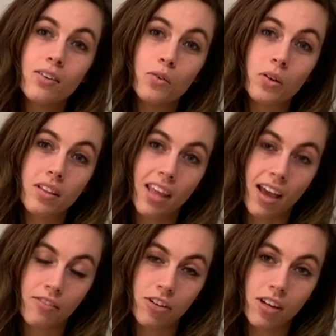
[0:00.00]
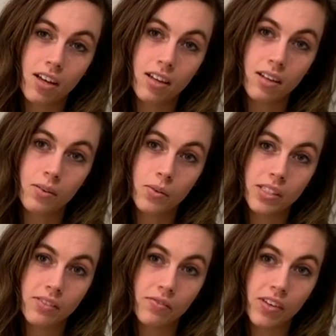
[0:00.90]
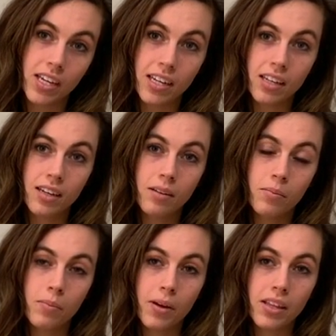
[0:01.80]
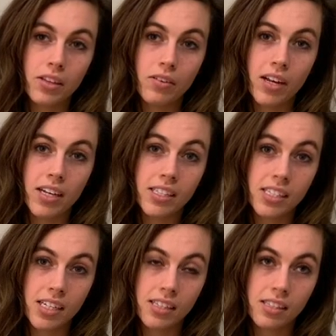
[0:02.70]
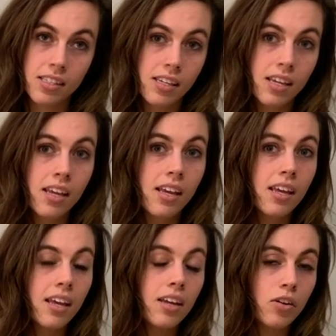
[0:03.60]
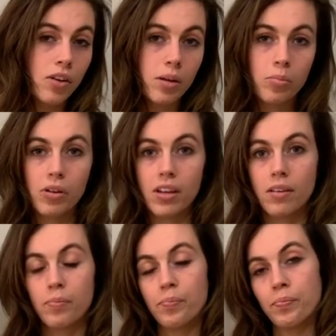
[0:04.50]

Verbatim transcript: North Africa was invaded by the United States and Great Britain.